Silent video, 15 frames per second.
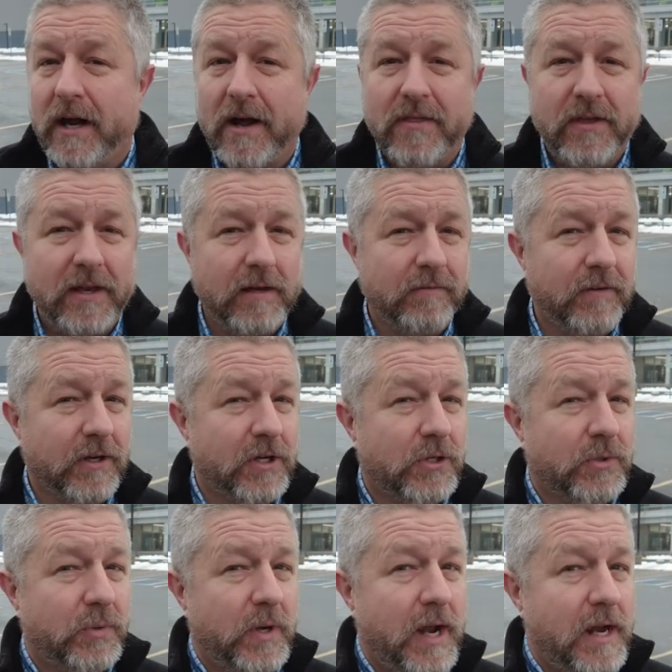I think of a
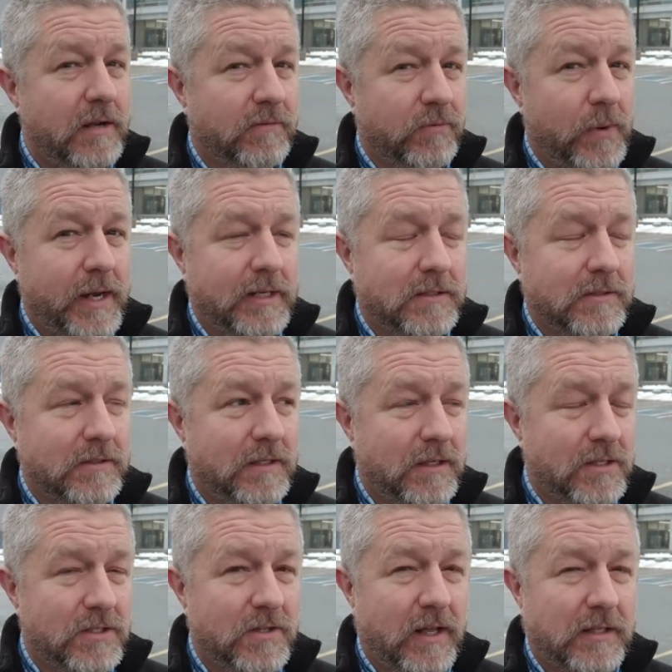creative way to
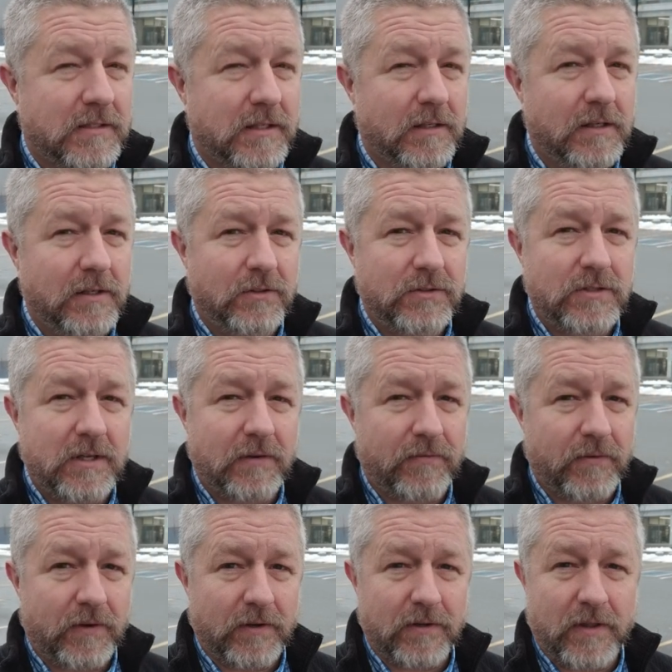teach that's a little
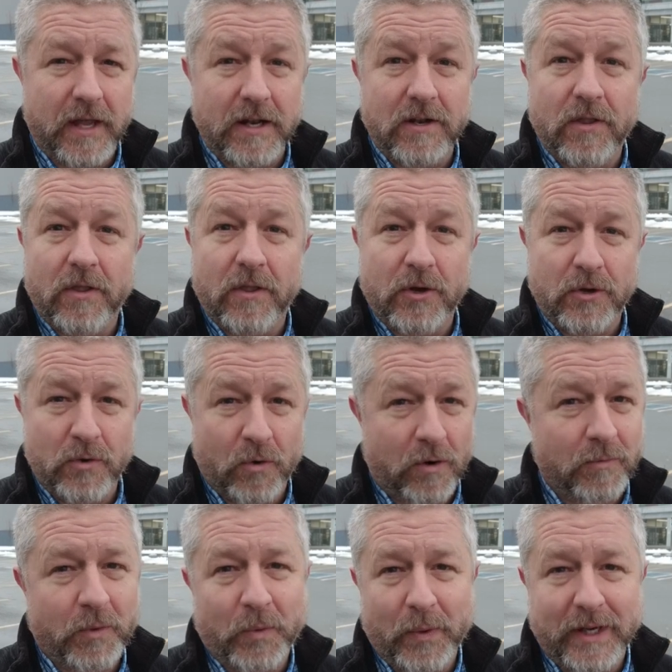different than the
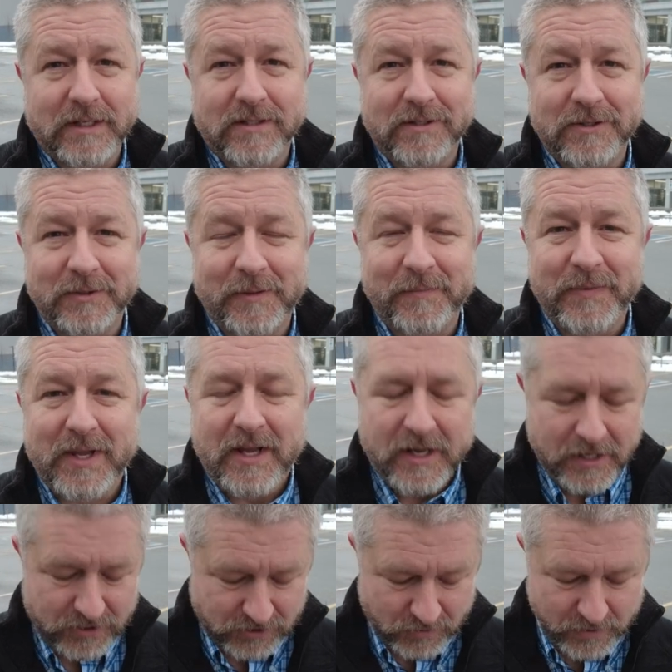normal way to do it.
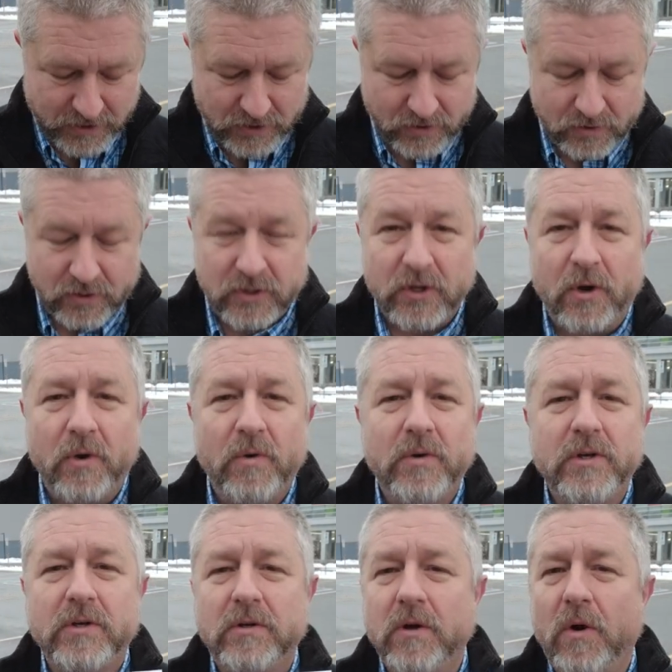So when you go
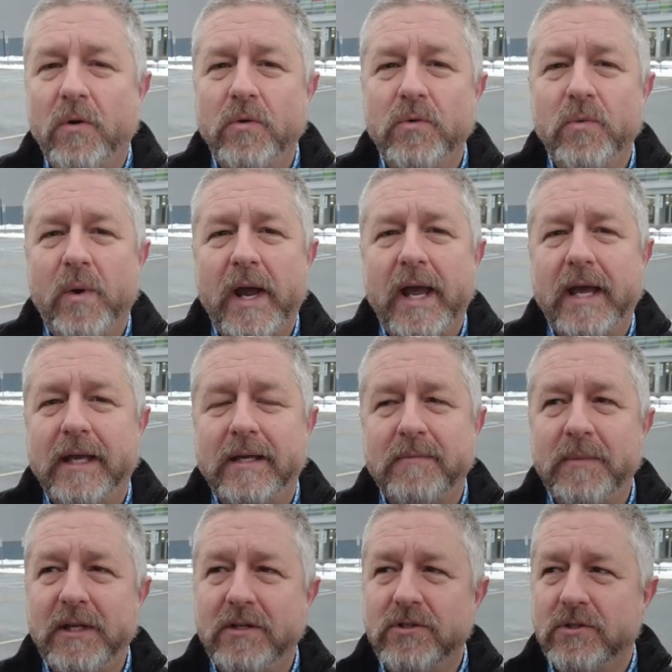your own way,
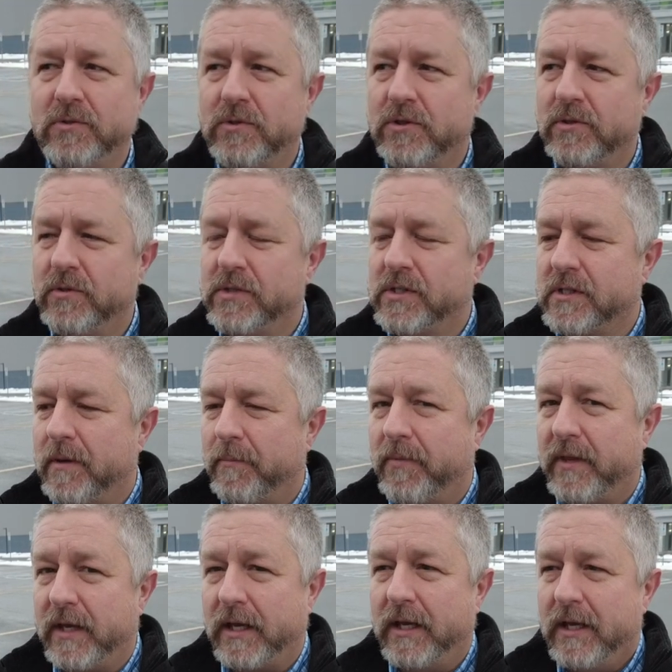it means you do
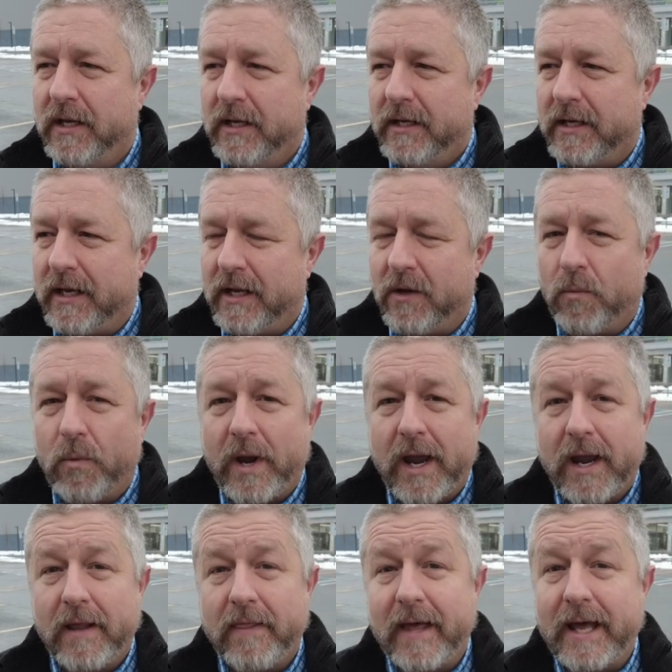something in a
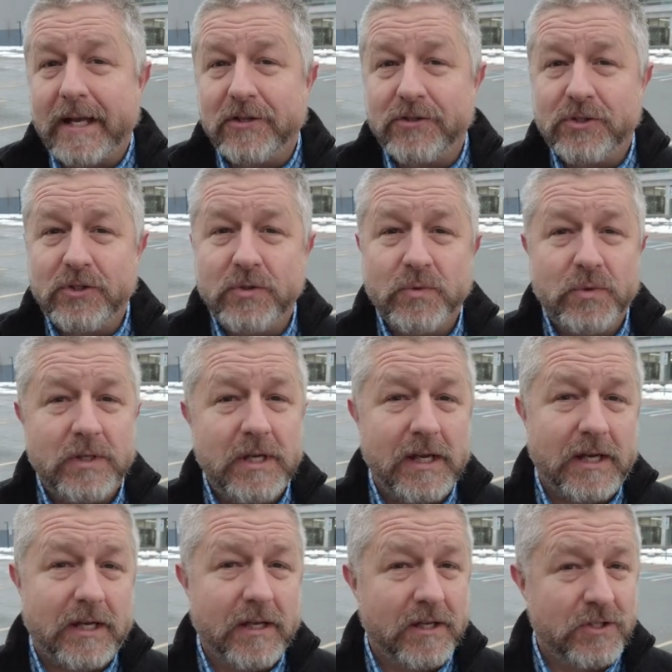way that is
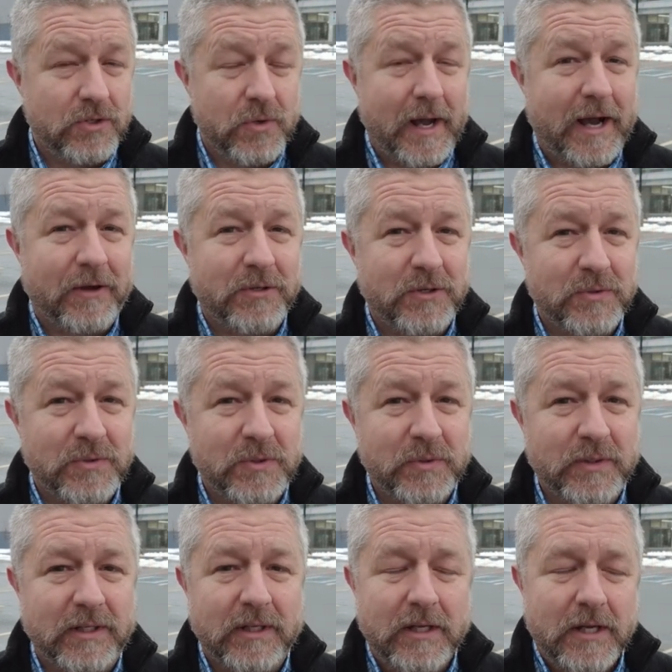unique to how you
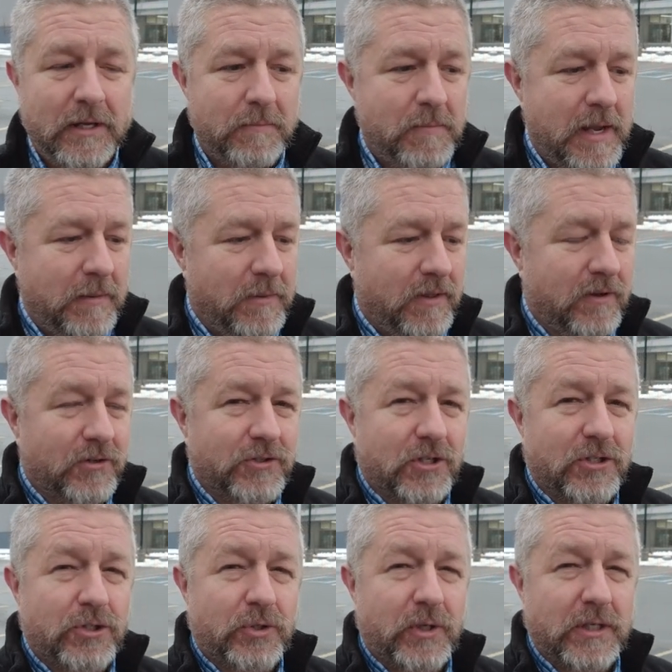do it. Maybe there's
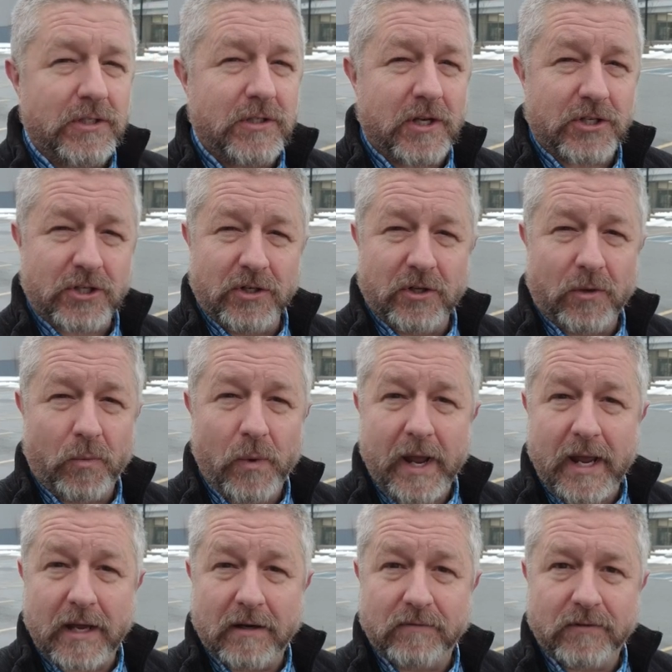a traditional
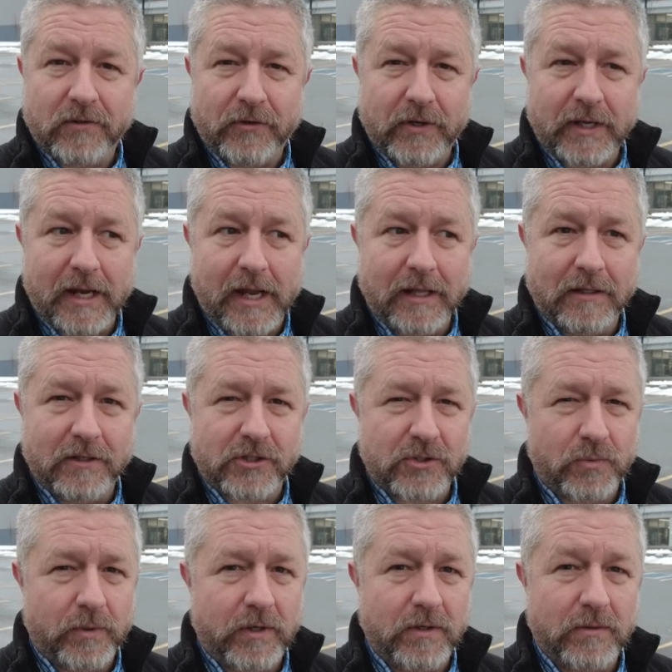way of learning
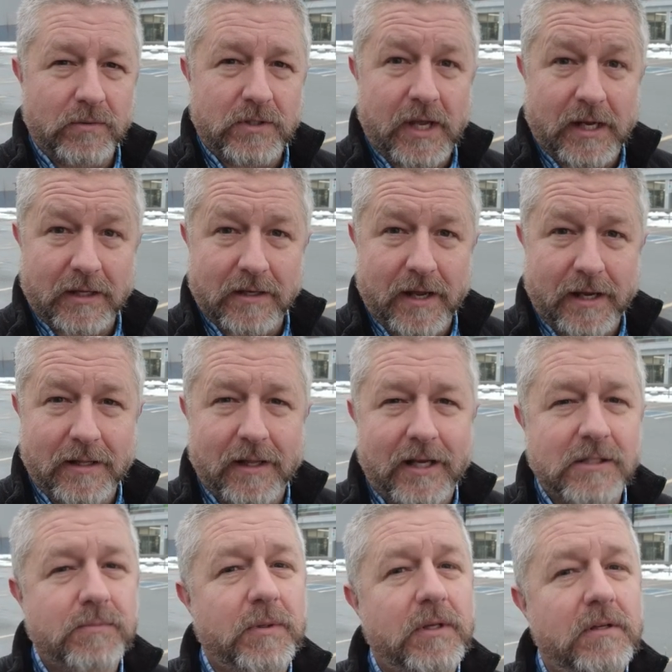English where you take a night
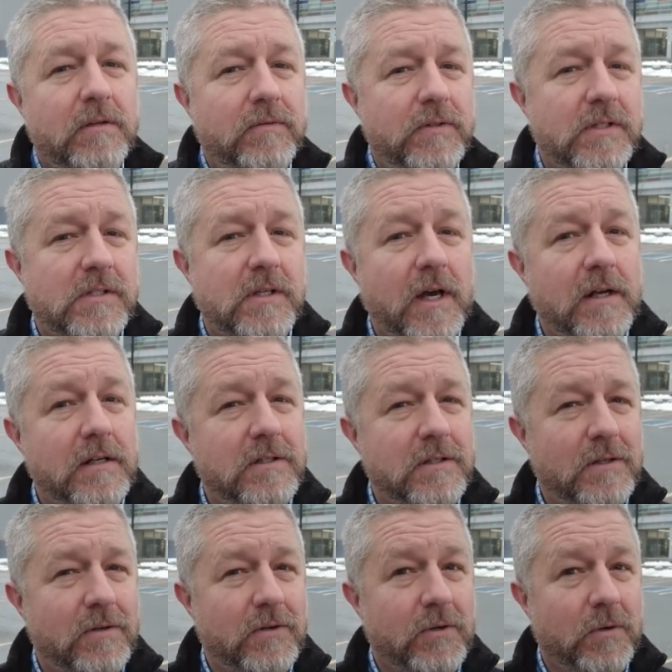class, but you've decided
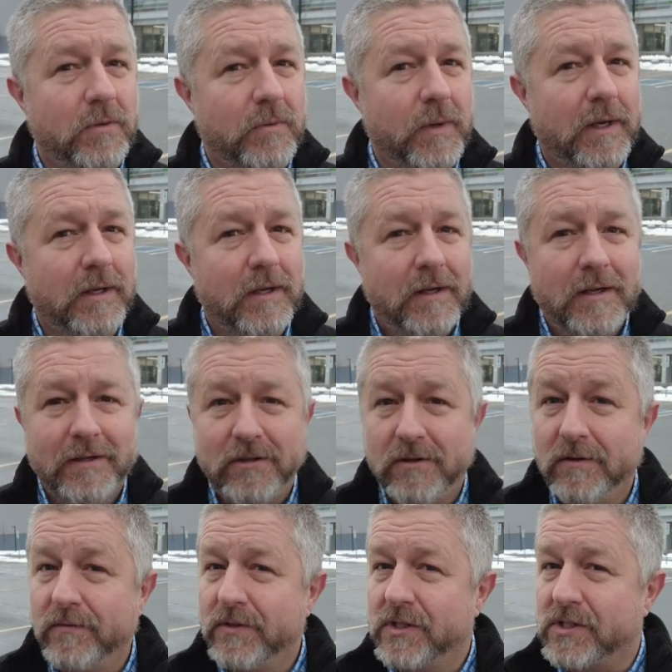to go your own way.
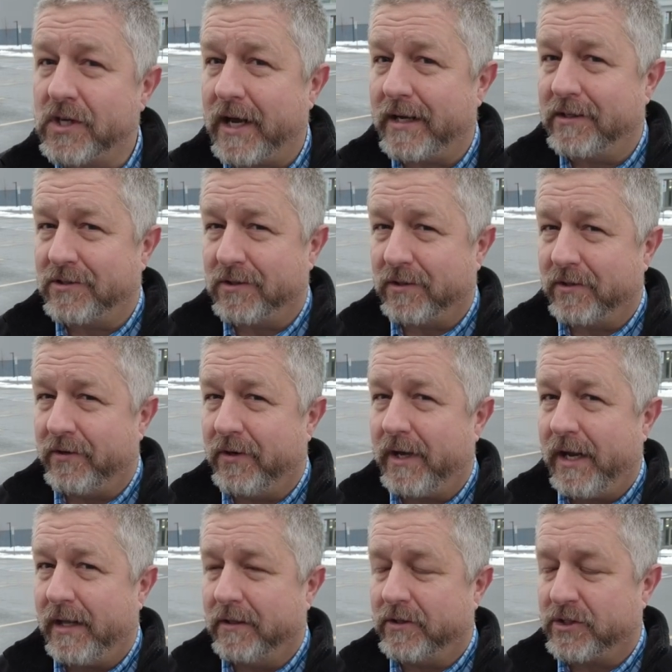You've decided to learn
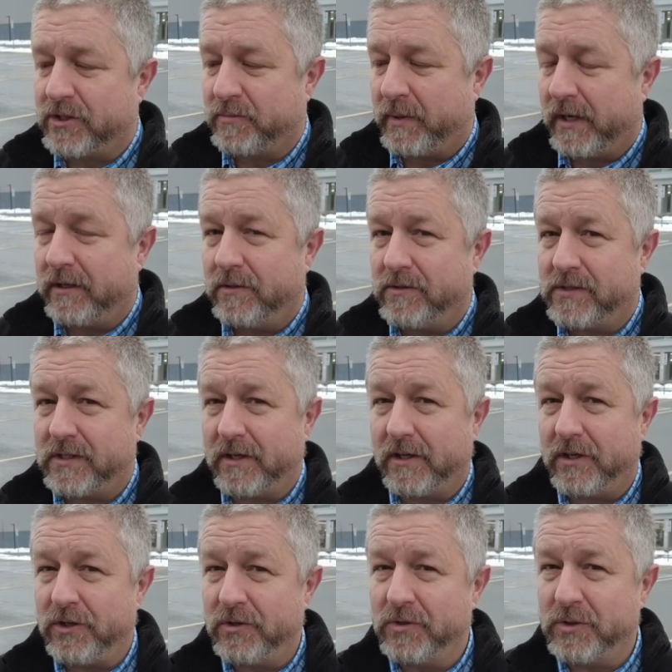English by
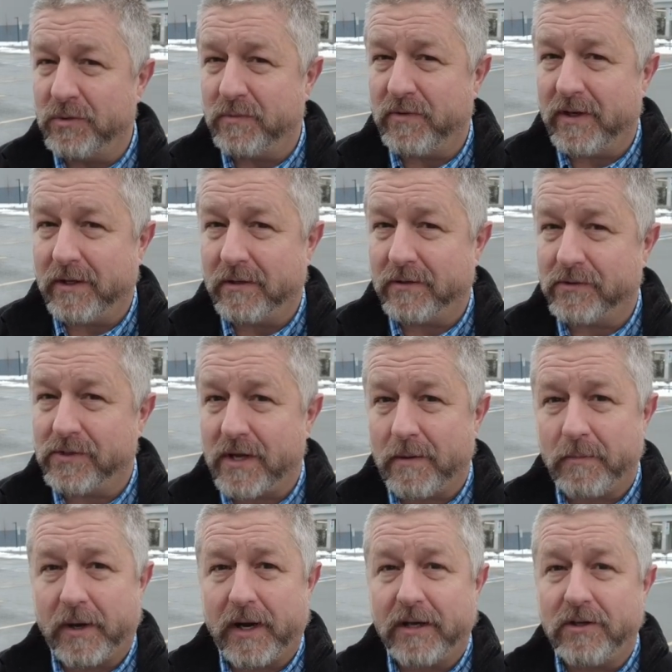using YouTube videos
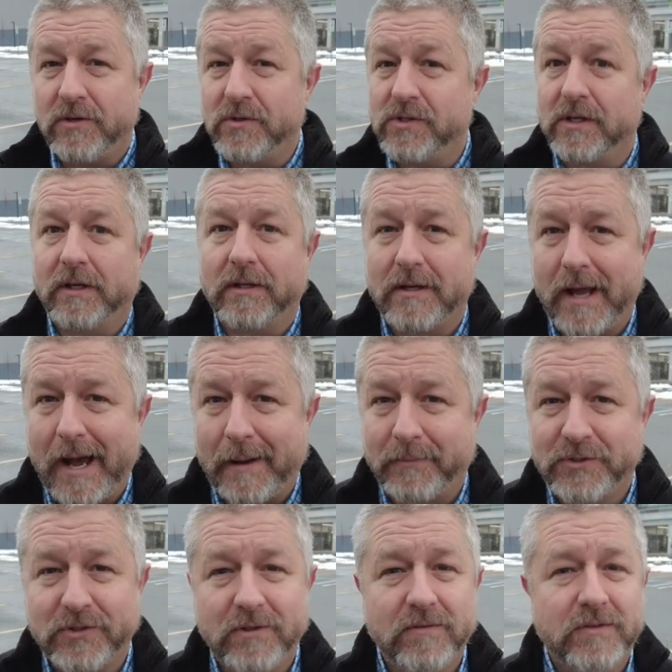and by using an
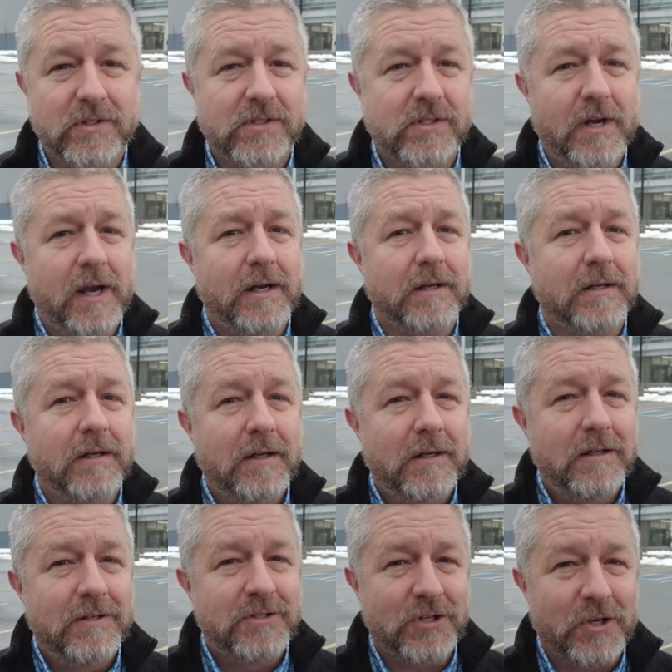app. So you've decided
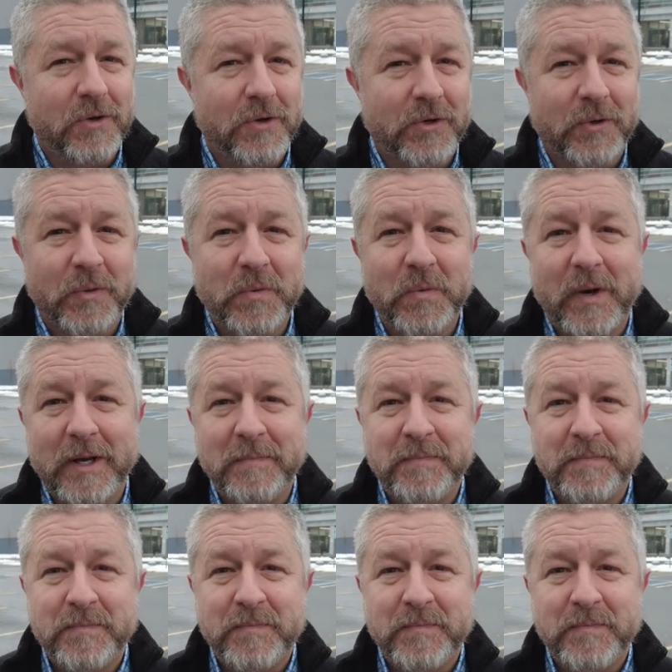to go your own way.